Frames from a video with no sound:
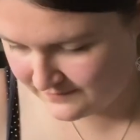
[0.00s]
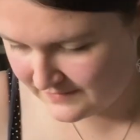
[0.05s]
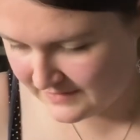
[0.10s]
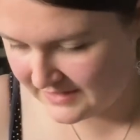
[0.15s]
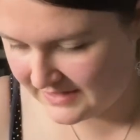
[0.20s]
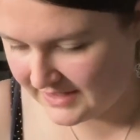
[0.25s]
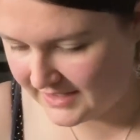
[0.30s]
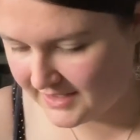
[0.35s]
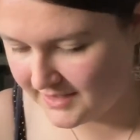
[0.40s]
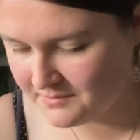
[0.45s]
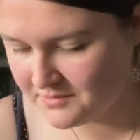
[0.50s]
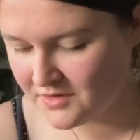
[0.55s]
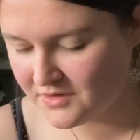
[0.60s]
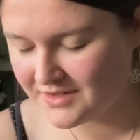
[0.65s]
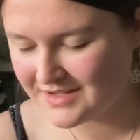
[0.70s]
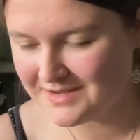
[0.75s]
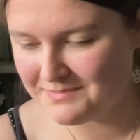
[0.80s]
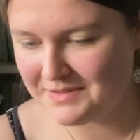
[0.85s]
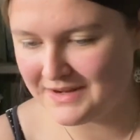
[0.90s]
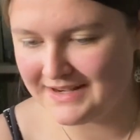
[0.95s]
And I'm not
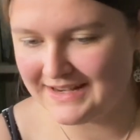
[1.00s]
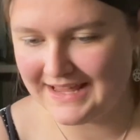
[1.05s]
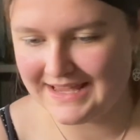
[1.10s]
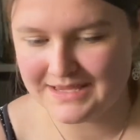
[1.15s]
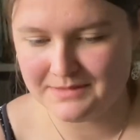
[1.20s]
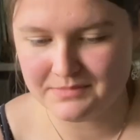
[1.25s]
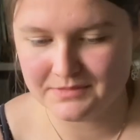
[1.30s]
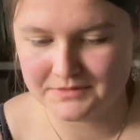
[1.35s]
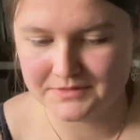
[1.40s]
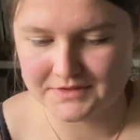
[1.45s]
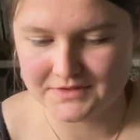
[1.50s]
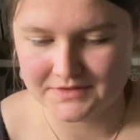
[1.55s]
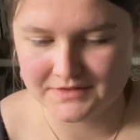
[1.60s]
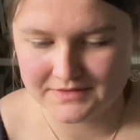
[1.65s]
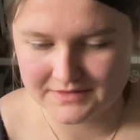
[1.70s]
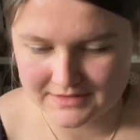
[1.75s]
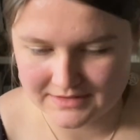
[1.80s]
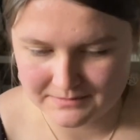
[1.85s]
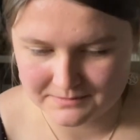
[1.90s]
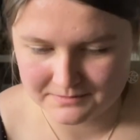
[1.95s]
going to put labels
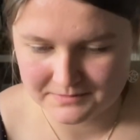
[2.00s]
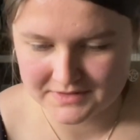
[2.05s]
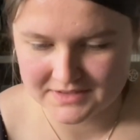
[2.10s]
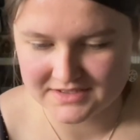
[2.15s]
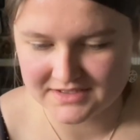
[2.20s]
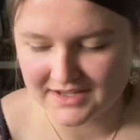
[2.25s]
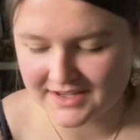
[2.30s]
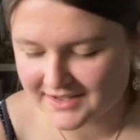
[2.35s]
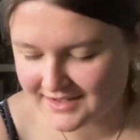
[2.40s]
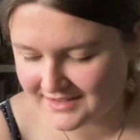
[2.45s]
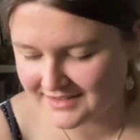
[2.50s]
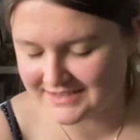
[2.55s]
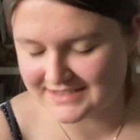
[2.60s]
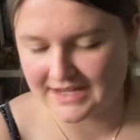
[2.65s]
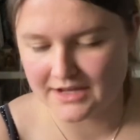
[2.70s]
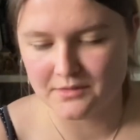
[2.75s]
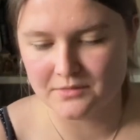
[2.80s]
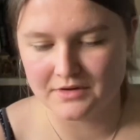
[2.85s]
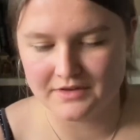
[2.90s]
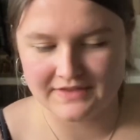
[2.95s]
on them because I can
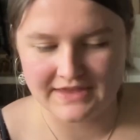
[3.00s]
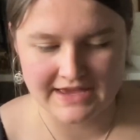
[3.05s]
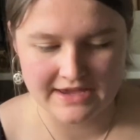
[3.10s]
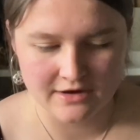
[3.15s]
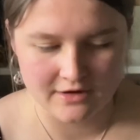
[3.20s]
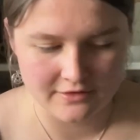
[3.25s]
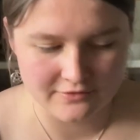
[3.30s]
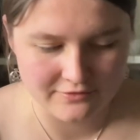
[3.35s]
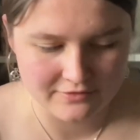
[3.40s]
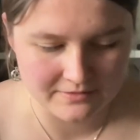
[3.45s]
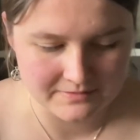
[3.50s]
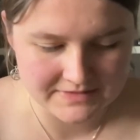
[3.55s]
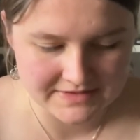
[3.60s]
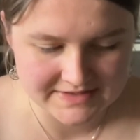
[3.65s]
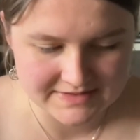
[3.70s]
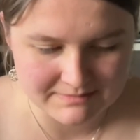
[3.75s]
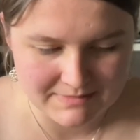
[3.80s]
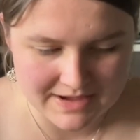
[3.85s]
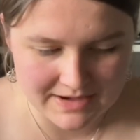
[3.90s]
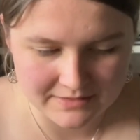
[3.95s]
tell what they are from the
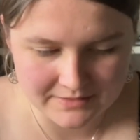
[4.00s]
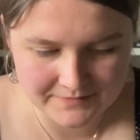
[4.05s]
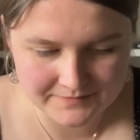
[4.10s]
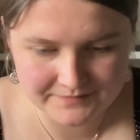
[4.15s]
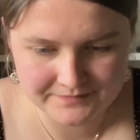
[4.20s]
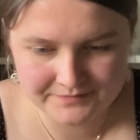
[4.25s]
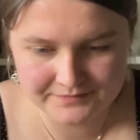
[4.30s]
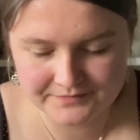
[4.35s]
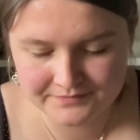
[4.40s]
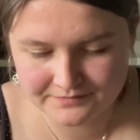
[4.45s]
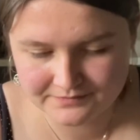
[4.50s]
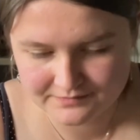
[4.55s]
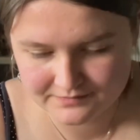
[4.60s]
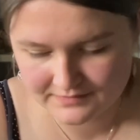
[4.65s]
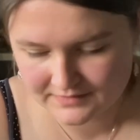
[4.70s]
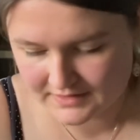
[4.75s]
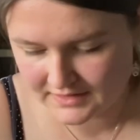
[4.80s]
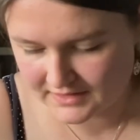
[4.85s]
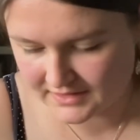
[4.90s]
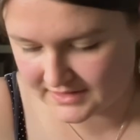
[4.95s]
smell.
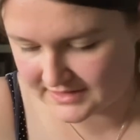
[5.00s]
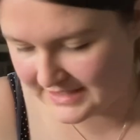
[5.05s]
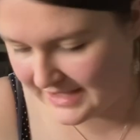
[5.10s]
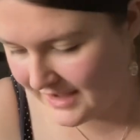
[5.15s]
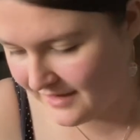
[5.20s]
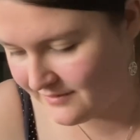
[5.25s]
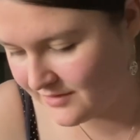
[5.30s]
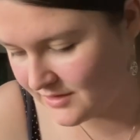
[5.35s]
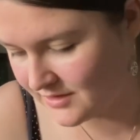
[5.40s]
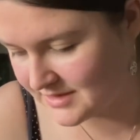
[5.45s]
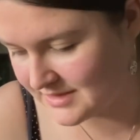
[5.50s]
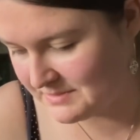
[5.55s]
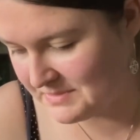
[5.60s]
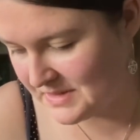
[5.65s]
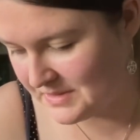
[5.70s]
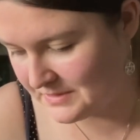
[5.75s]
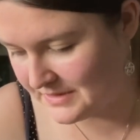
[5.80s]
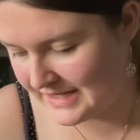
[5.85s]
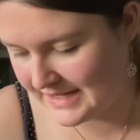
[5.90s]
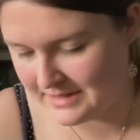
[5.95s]
Because I have got some
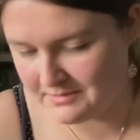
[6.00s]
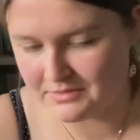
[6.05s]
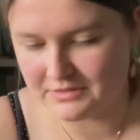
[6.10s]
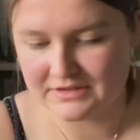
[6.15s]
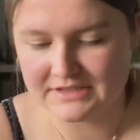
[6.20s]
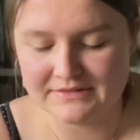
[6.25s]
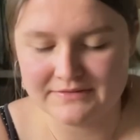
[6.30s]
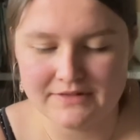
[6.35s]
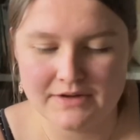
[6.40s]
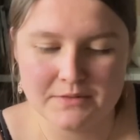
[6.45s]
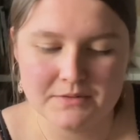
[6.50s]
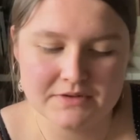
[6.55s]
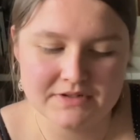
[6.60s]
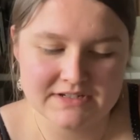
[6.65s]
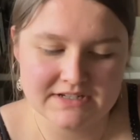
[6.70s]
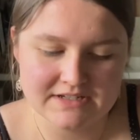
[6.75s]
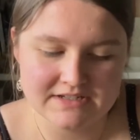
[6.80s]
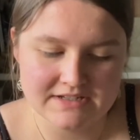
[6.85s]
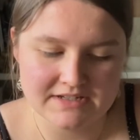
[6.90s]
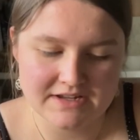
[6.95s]
little labels if I
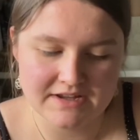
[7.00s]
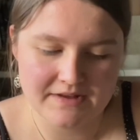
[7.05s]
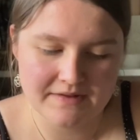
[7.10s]
wanted to.